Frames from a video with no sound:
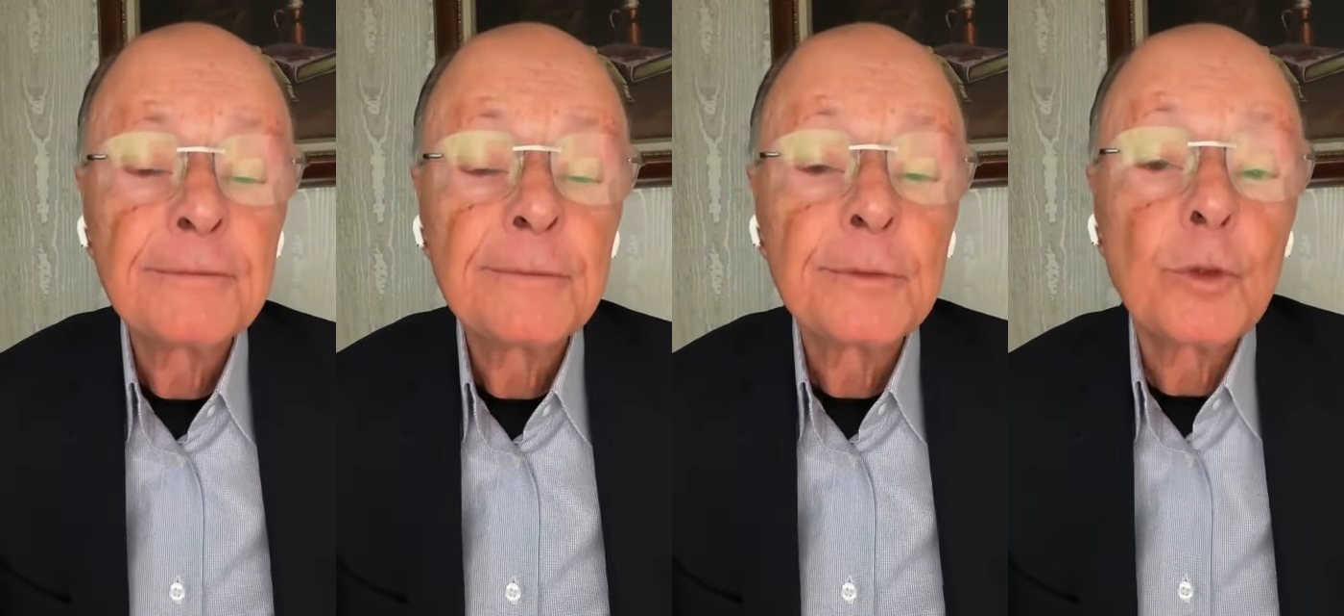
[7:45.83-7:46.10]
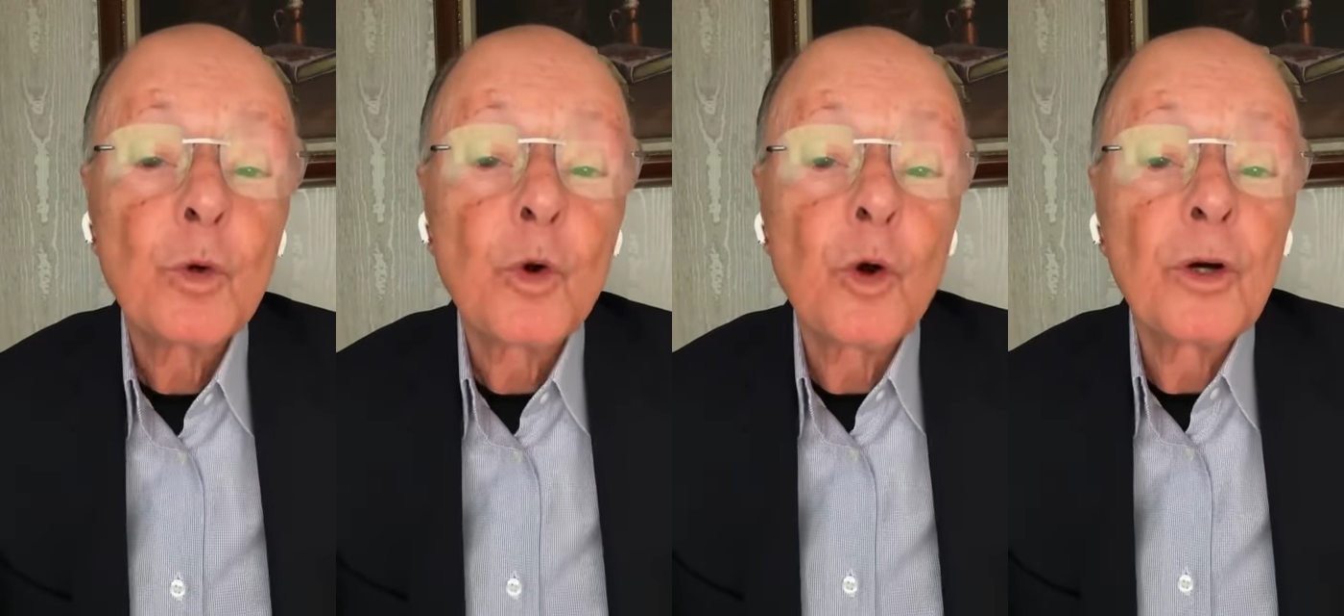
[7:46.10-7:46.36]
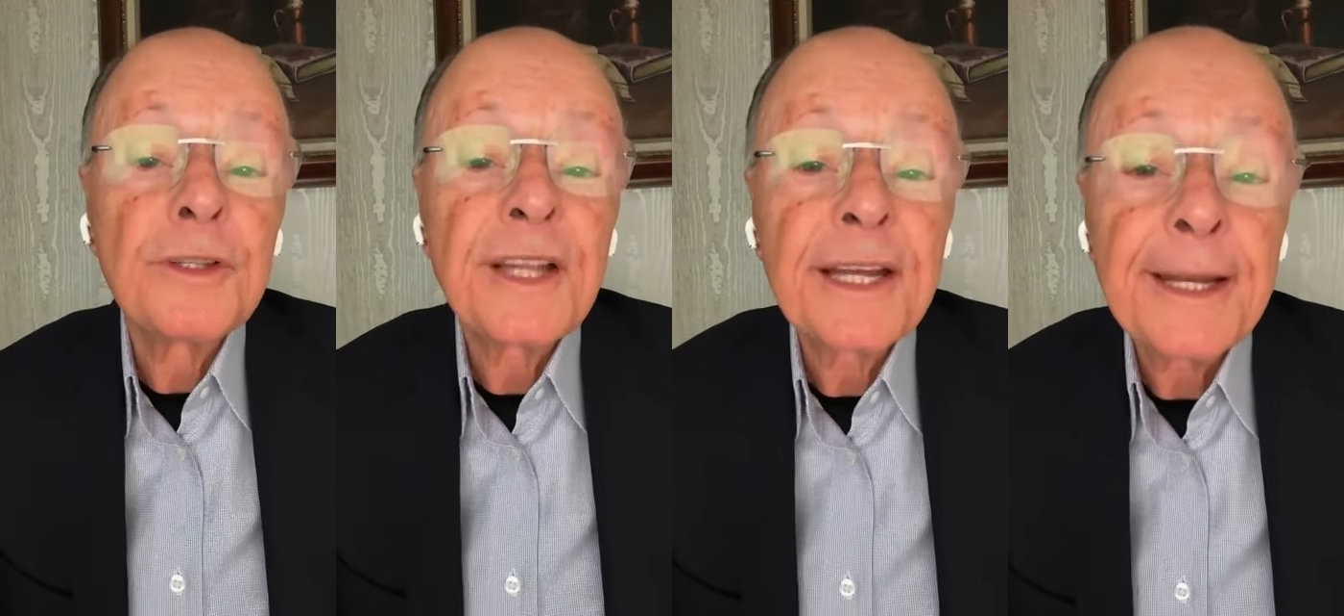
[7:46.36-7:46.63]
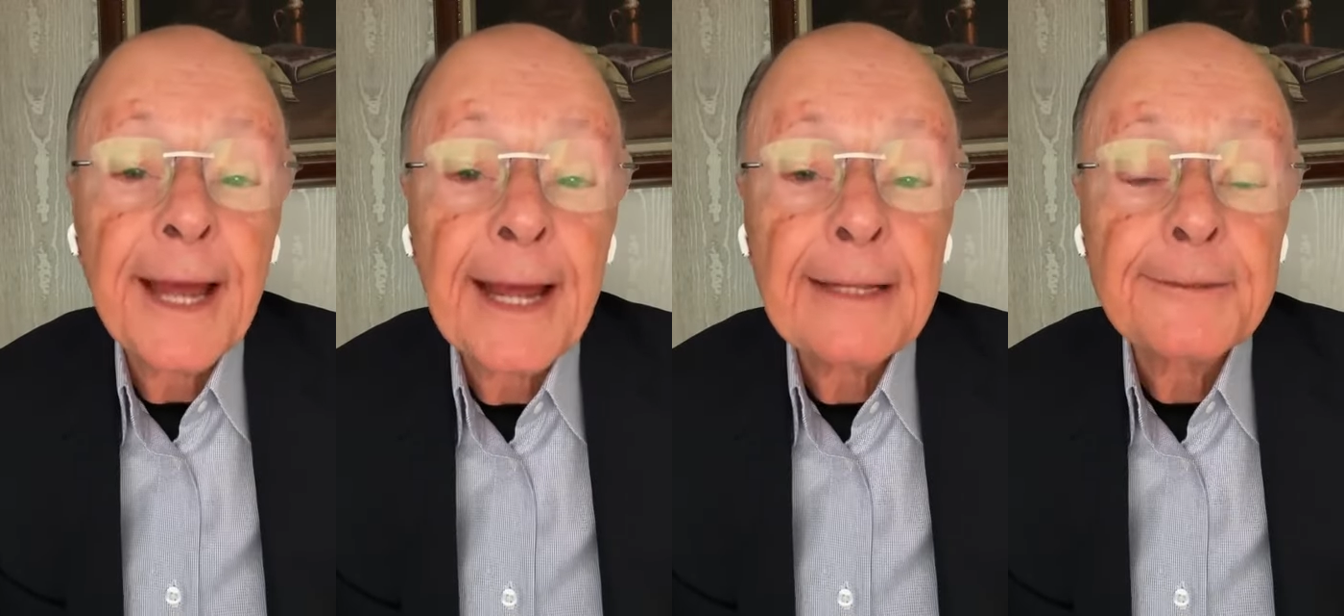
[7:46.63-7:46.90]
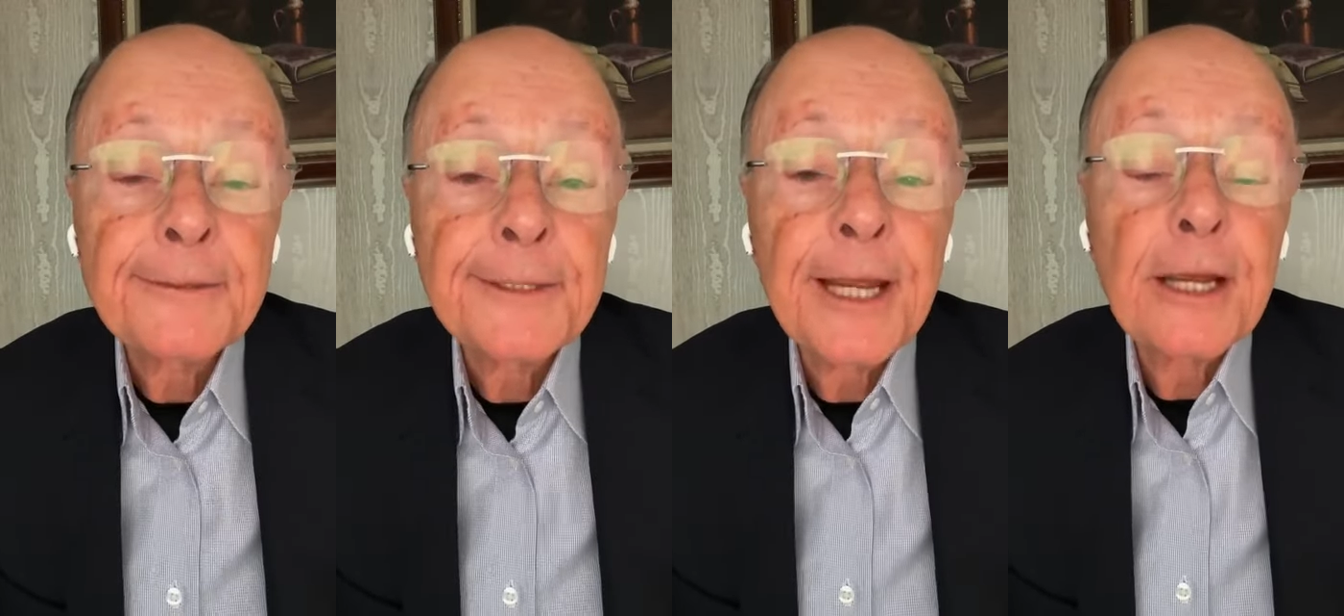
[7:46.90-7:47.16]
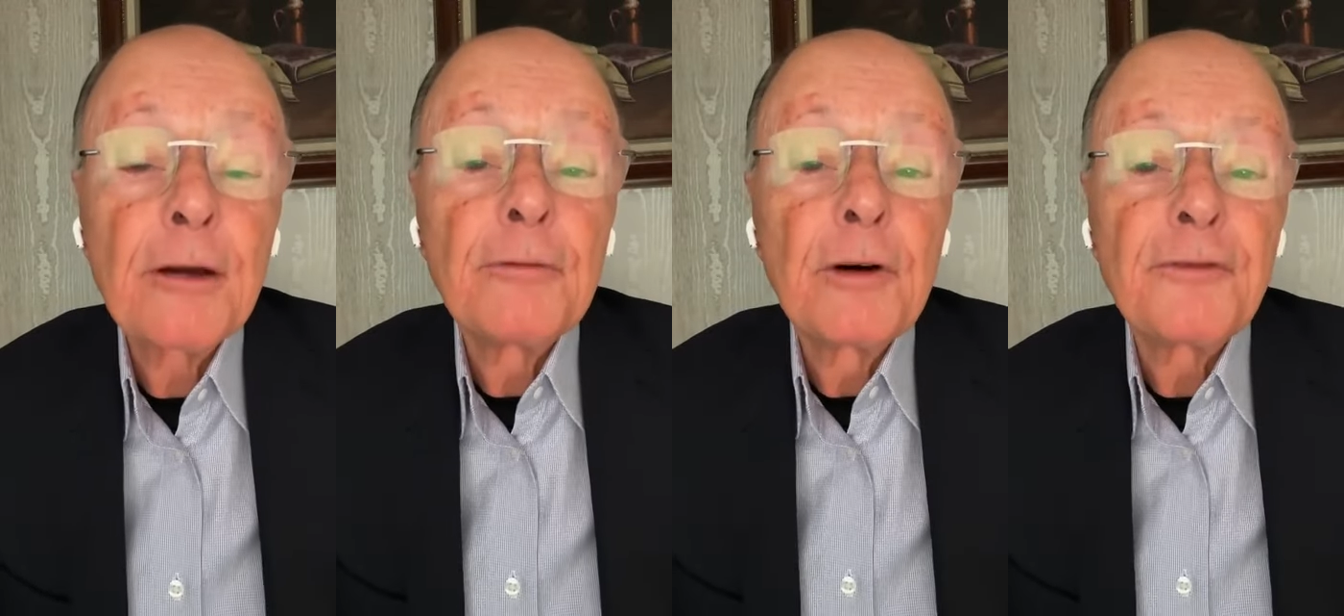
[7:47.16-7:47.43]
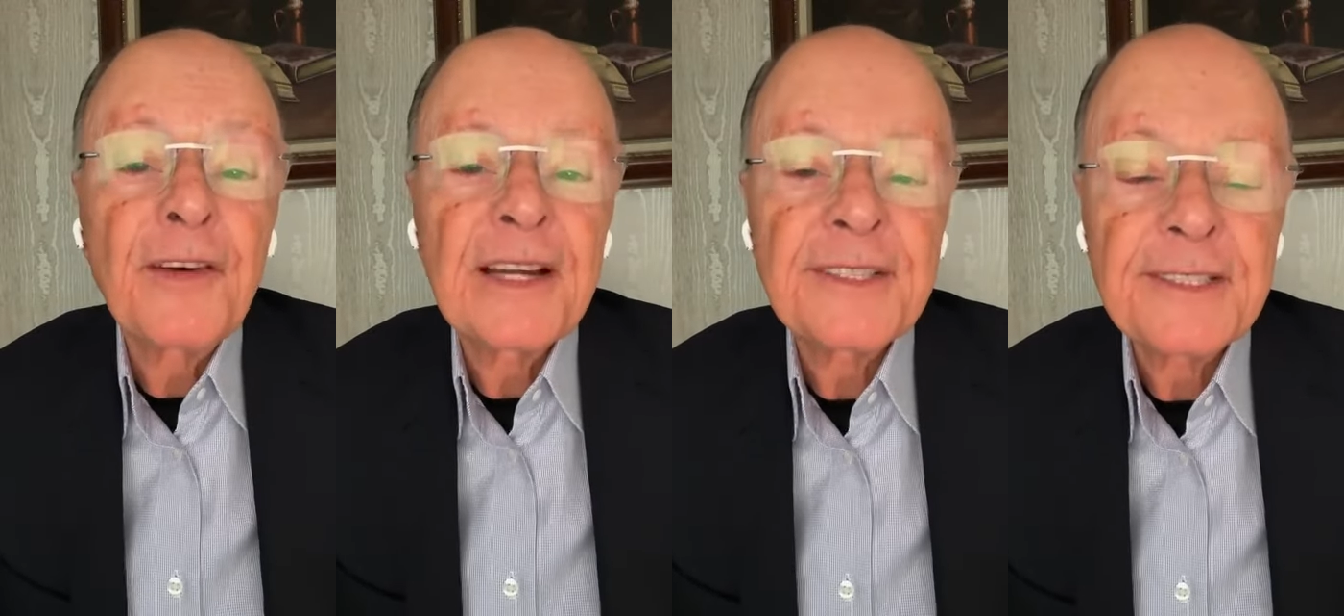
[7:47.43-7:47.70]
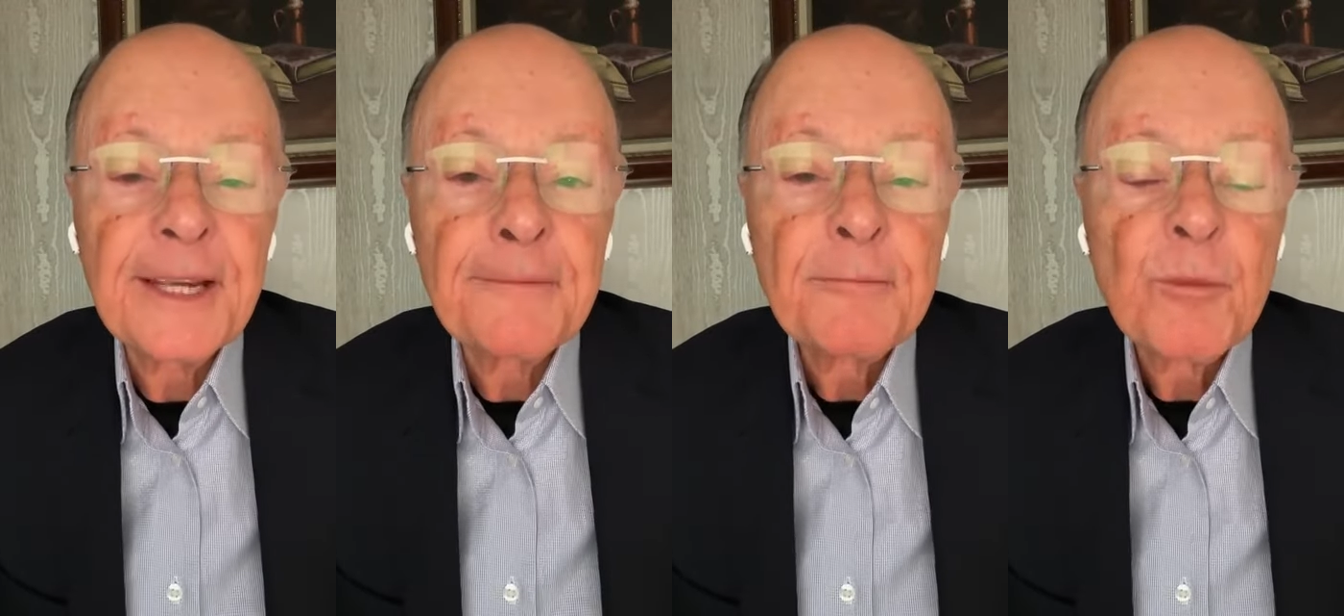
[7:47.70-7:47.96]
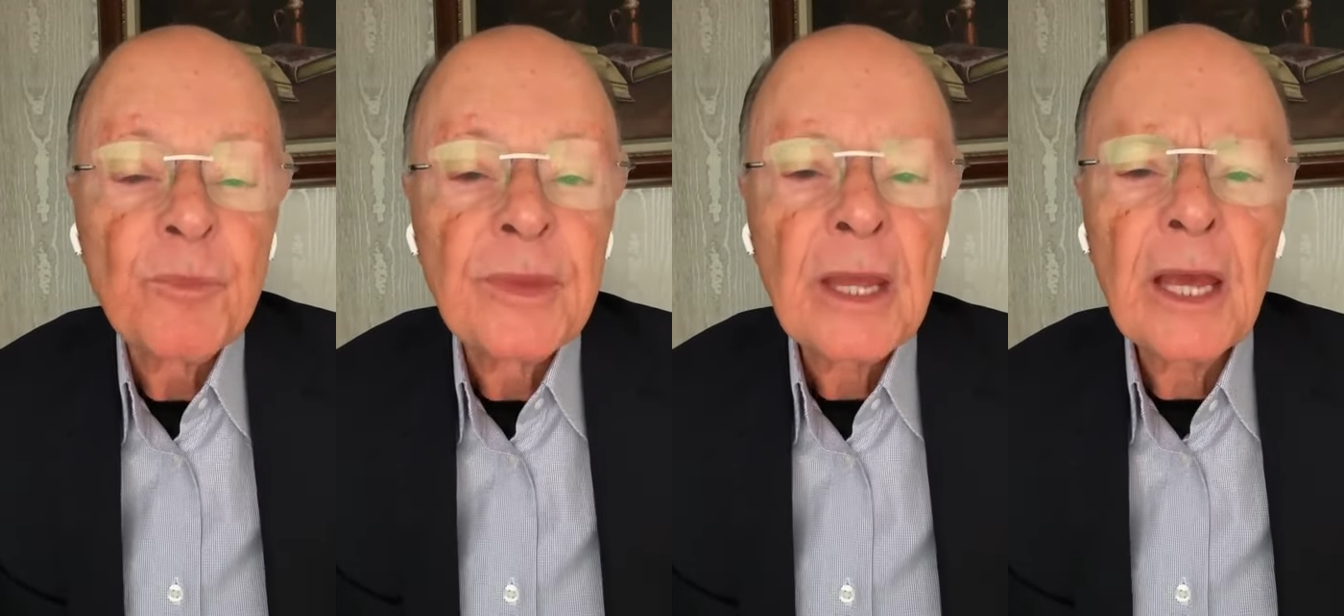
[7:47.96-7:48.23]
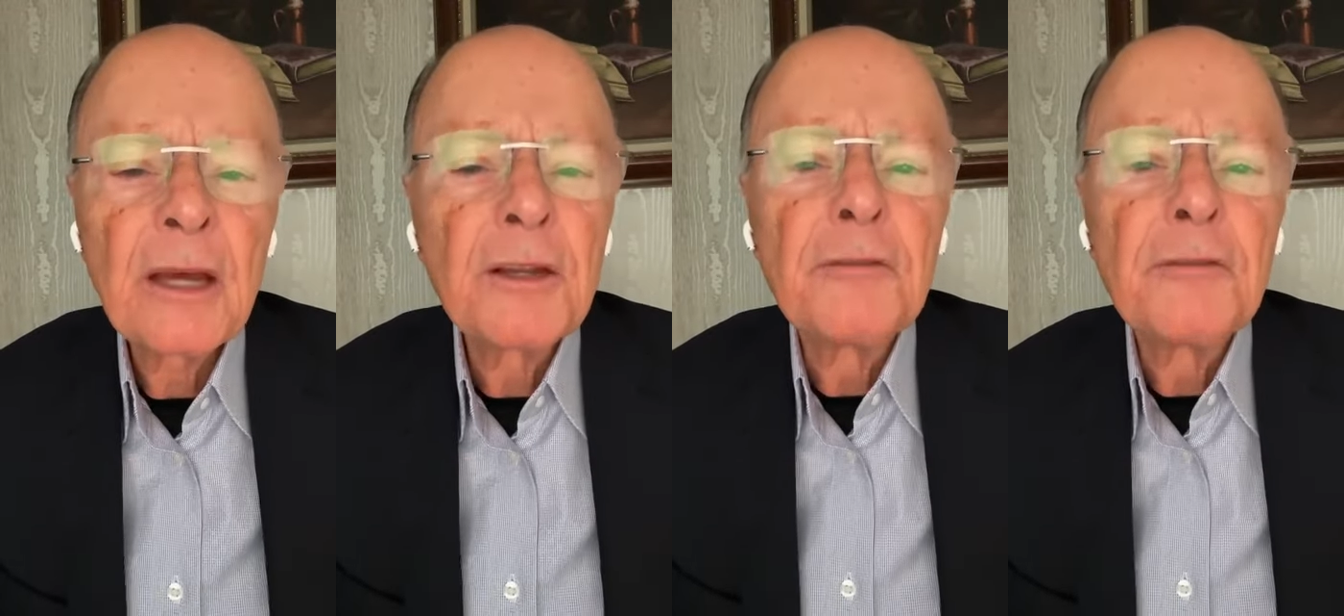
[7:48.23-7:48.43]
condemned. And what could I have done?